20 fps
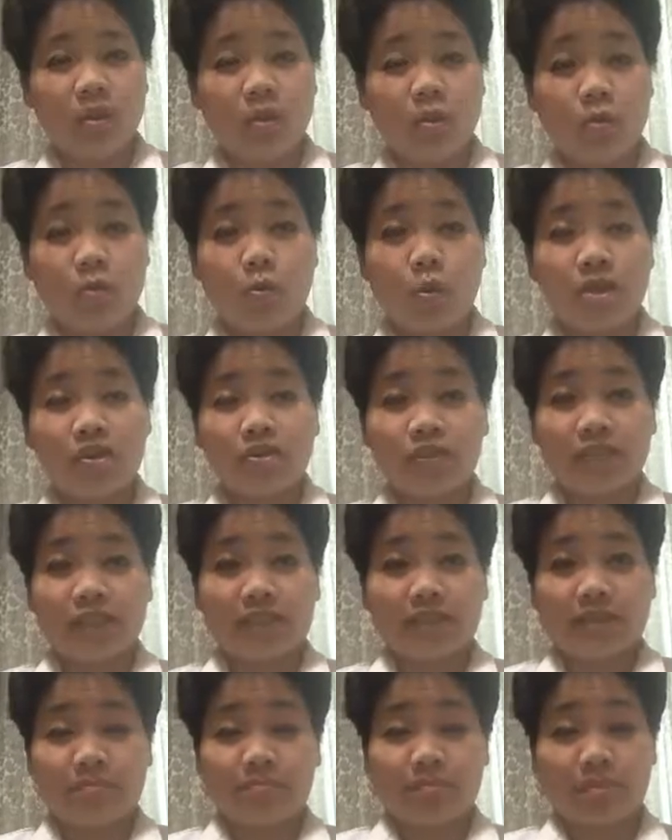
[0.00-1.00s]
work on
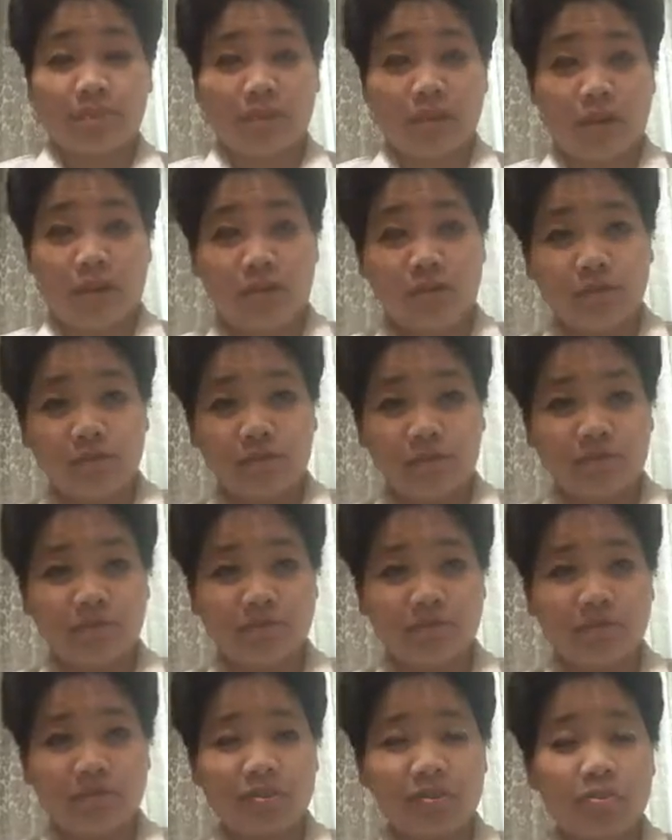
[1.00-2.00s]
themselves
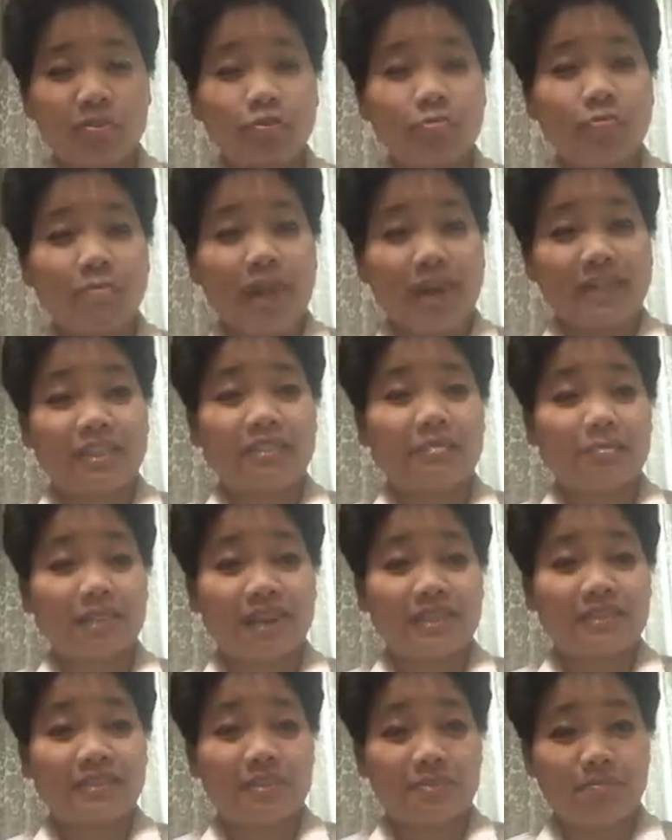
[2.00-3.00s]
to
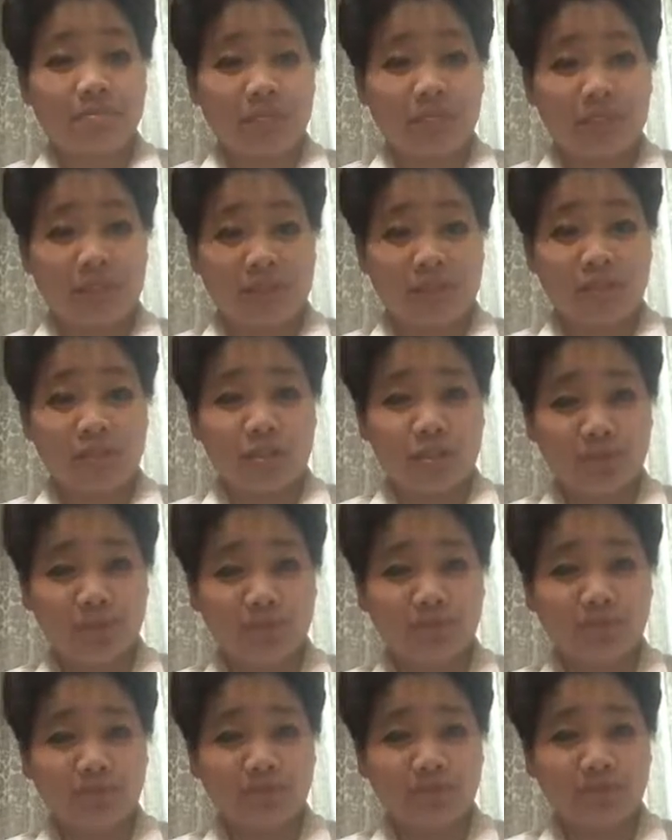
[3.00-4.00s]
maximize their potential
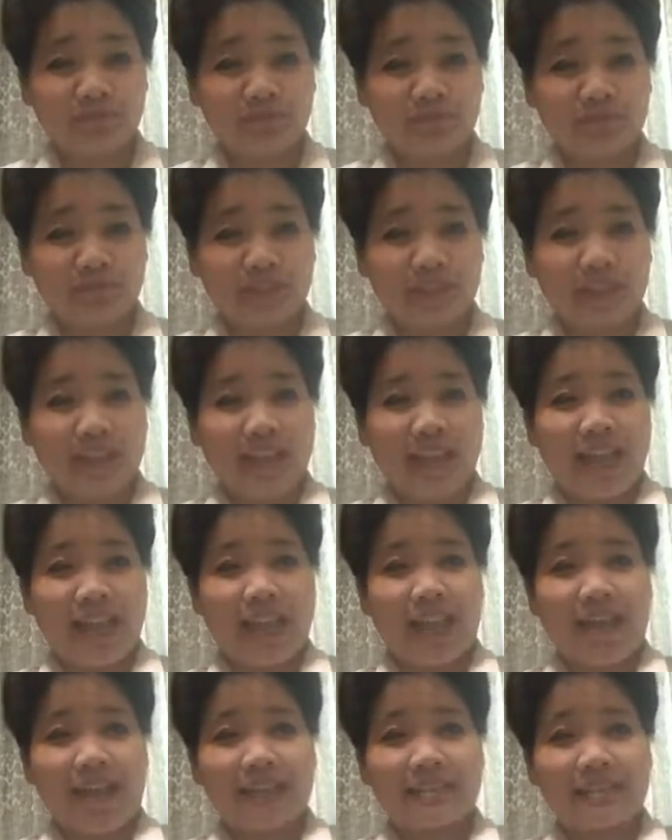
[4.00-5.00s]

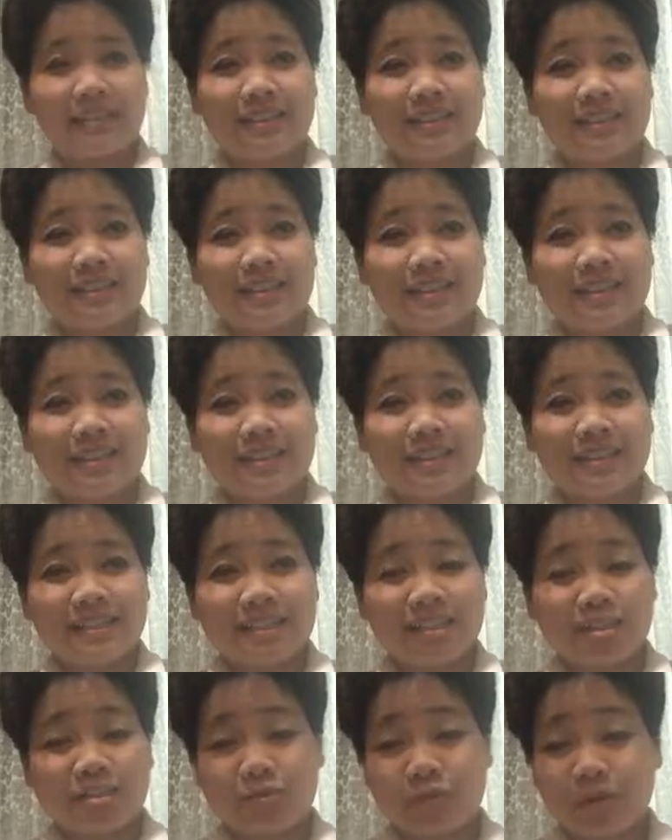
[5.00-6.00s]
and
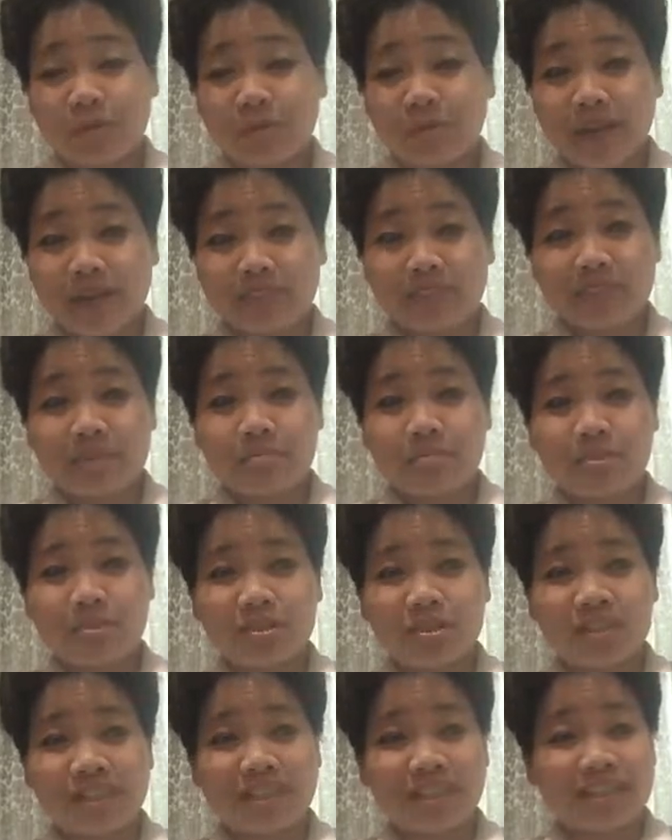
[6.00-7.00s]
streamline their
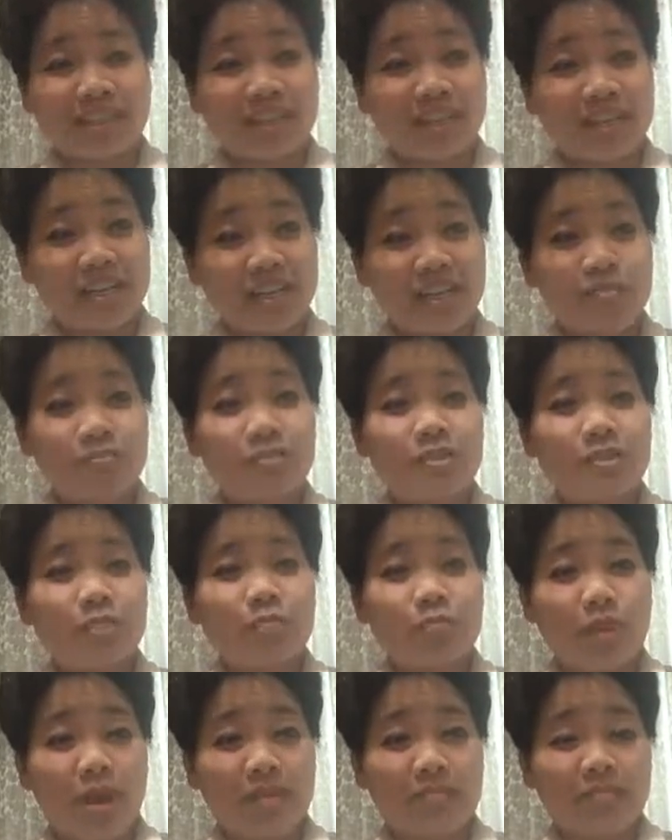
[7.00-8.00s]
business and increase
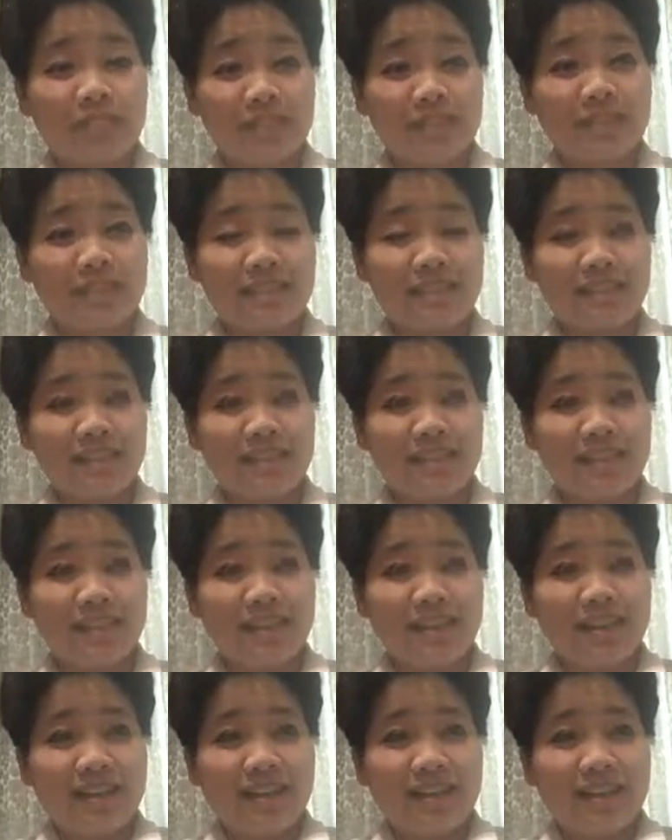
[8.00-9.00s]
profits
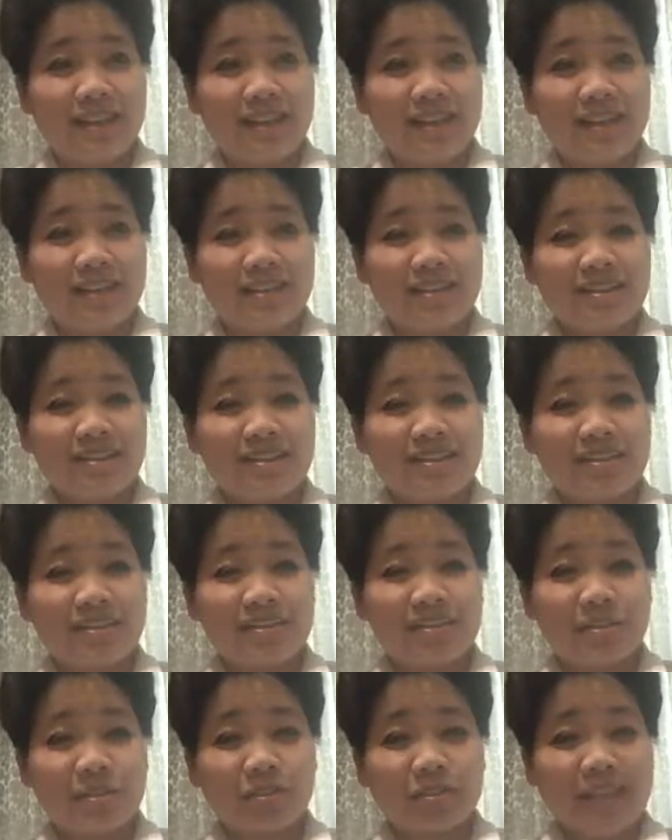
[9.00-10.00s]

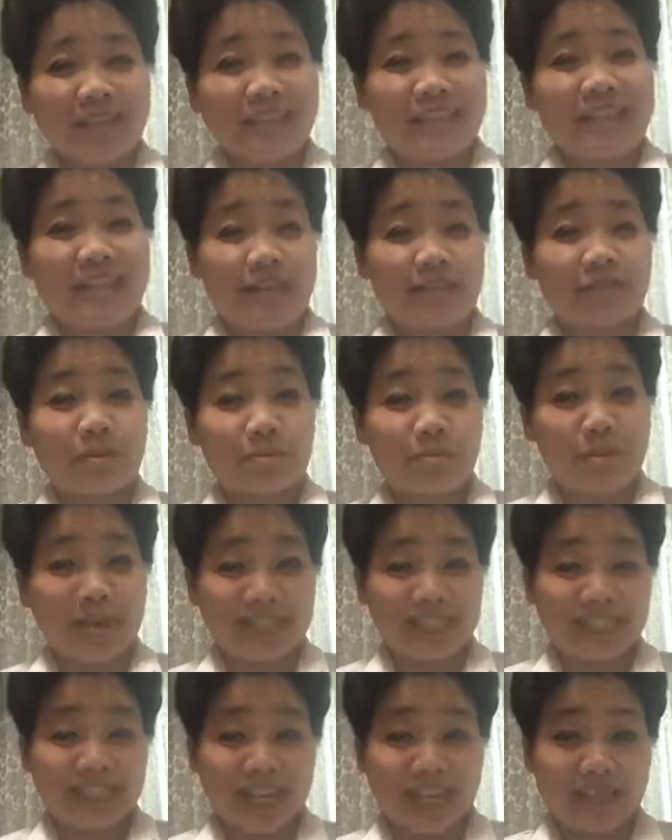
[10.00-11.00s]
so they can have the
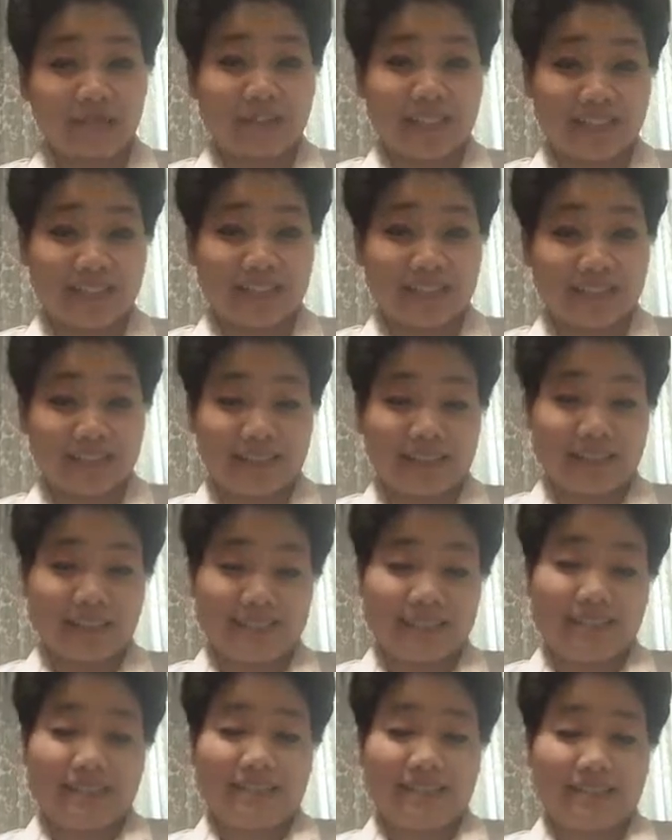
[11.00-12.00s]
best life
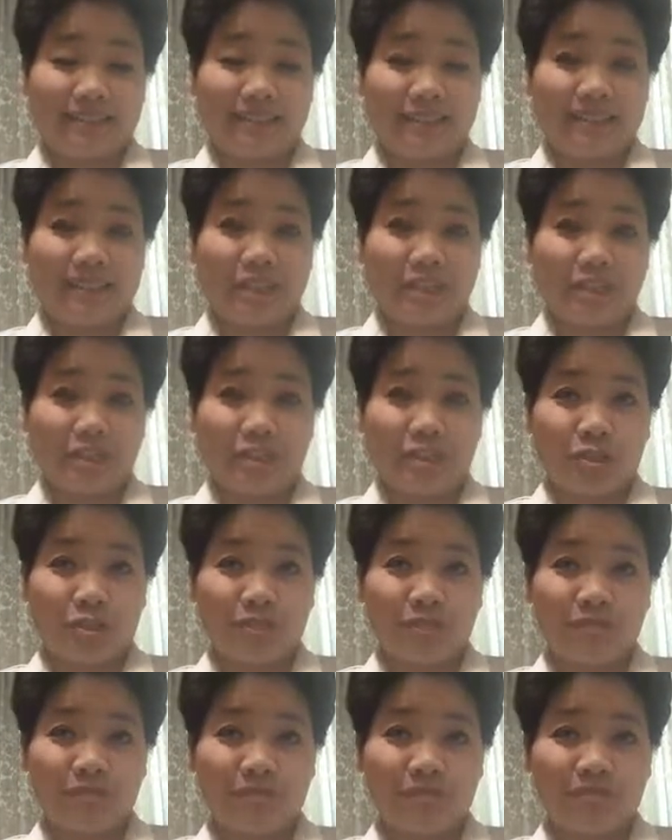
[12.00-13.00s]
that they
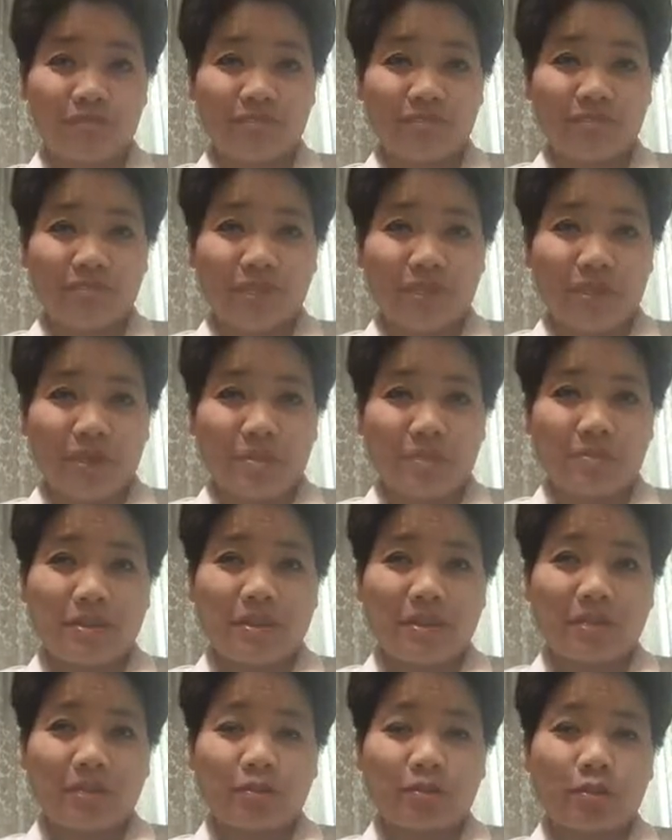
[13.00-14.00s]
deserve.
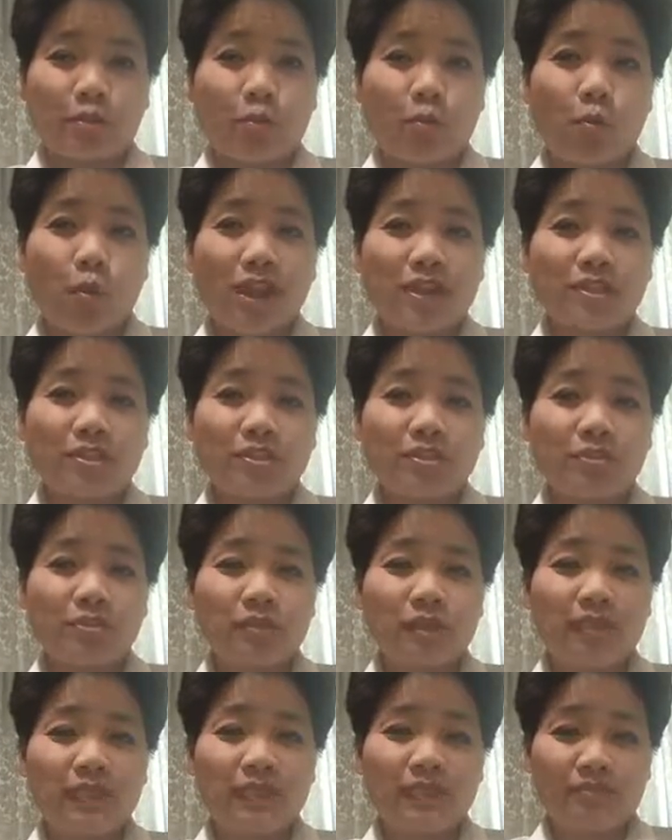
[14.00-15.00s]
Because once you
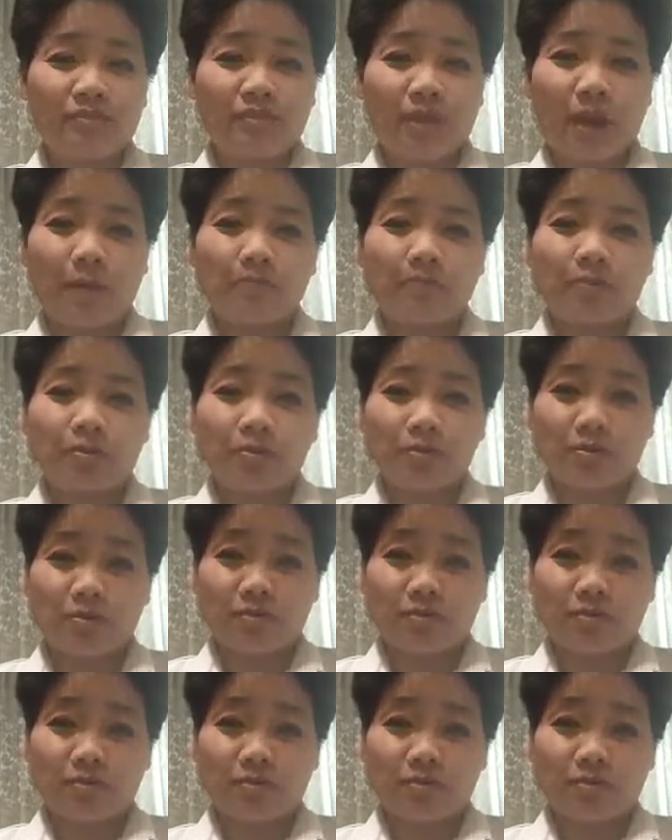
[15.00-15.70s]
live up to your